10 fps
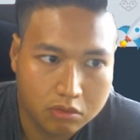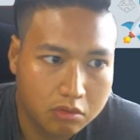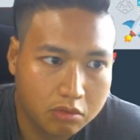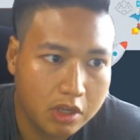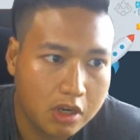
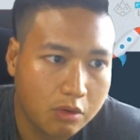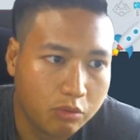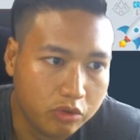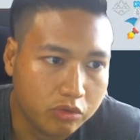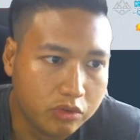then I would
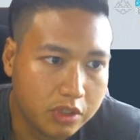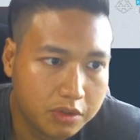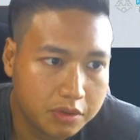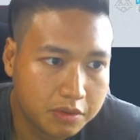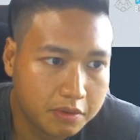do
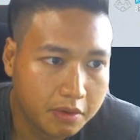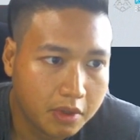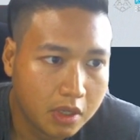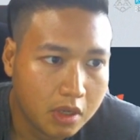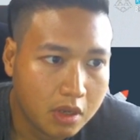this,
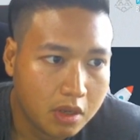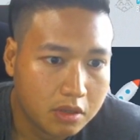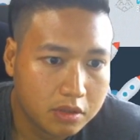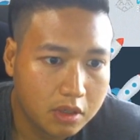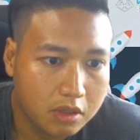
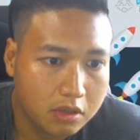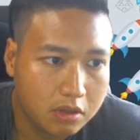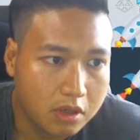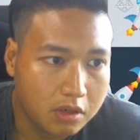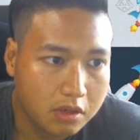set it
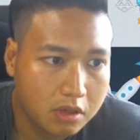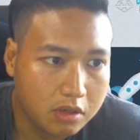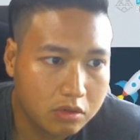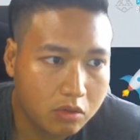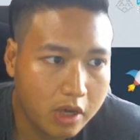at there.
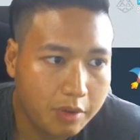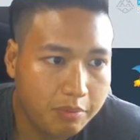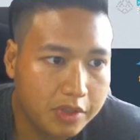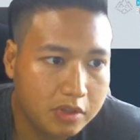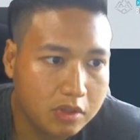So what
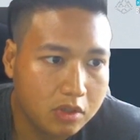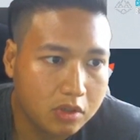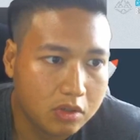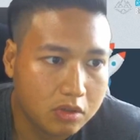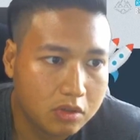happens
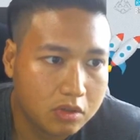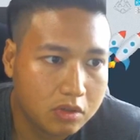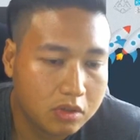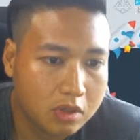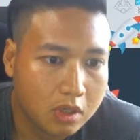is
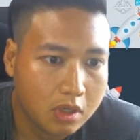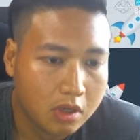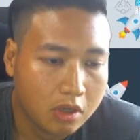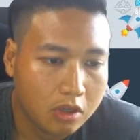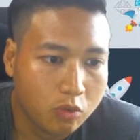
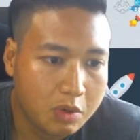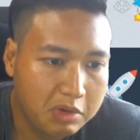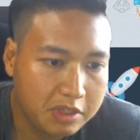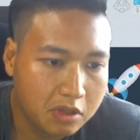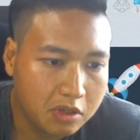you won't
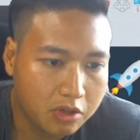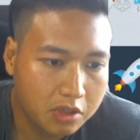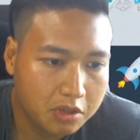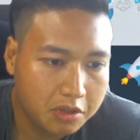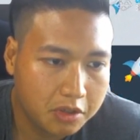place an
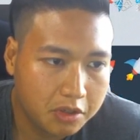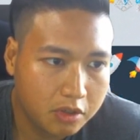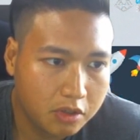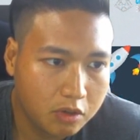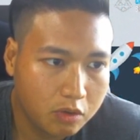order.
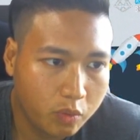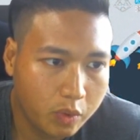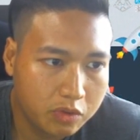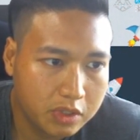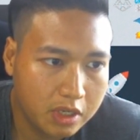Once
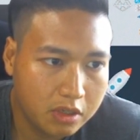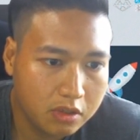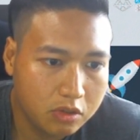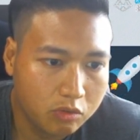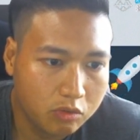you set this, you
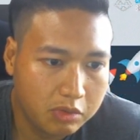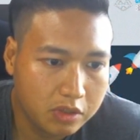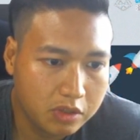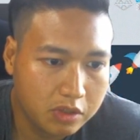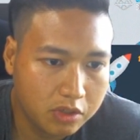won't place an
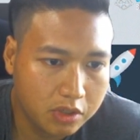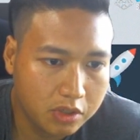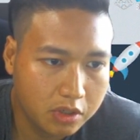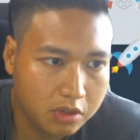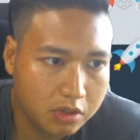order
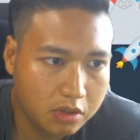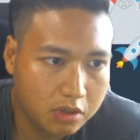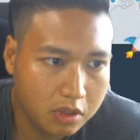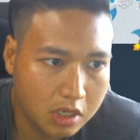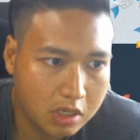here yet.